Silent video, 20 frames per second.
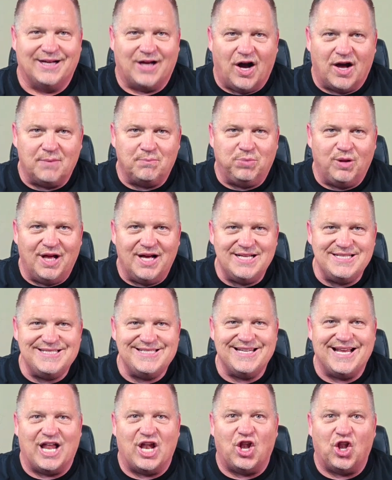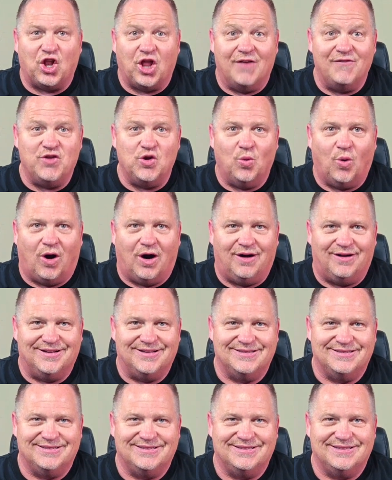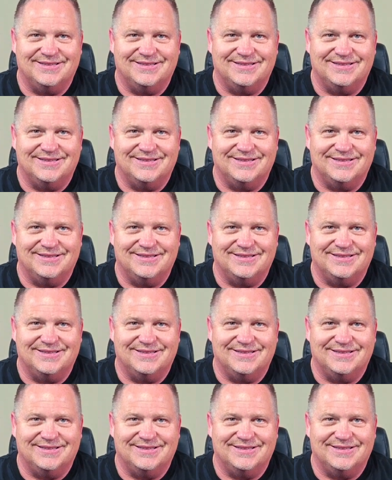God bless. Love you all.